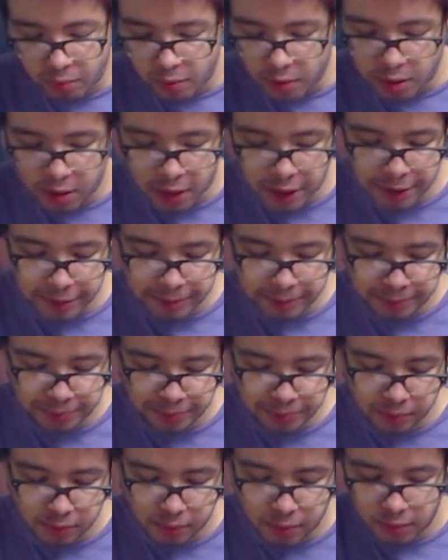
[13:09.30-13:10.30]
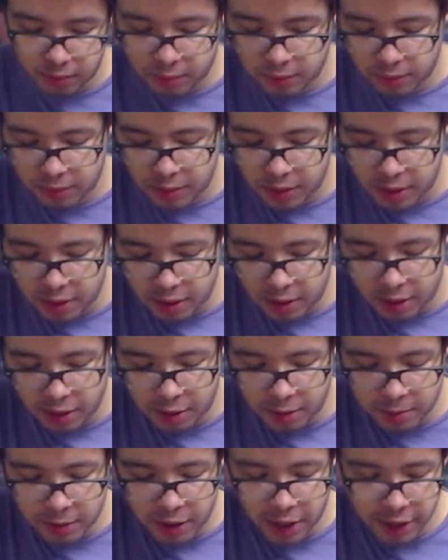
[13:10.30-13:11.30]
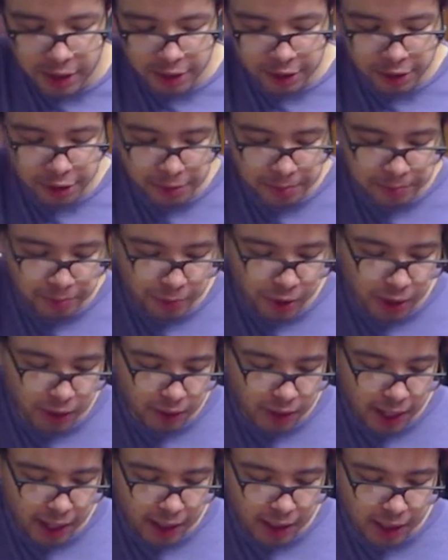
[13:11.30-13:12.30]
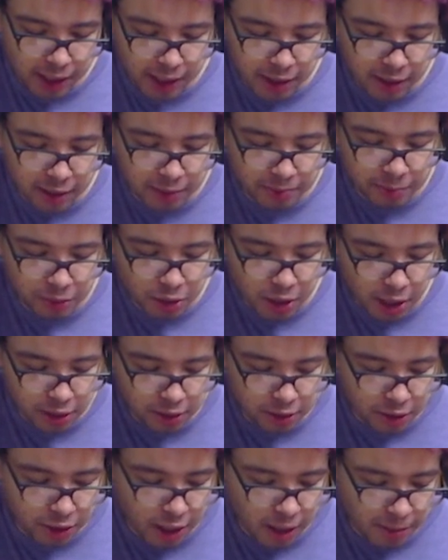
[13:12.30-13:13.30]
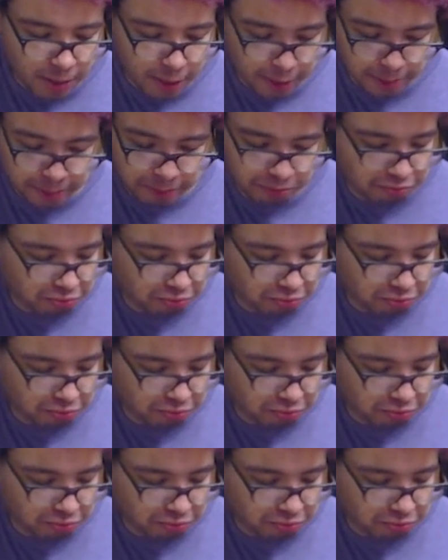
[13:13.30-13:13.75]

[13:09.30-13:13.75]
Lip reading: Like, I'm gonna be honest. You ever had like a sausage omelet?